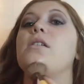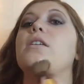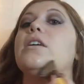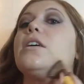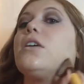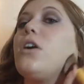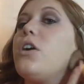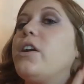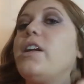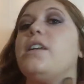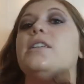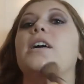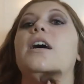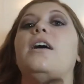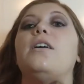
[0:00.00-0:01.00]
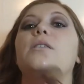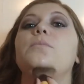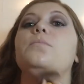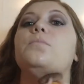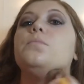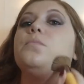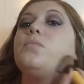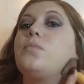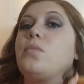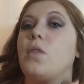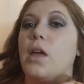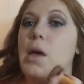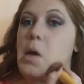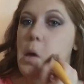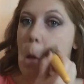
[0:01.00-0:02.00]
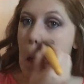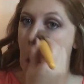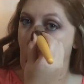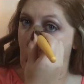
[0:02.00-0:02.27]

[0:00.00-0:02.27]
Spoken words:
I could already tell that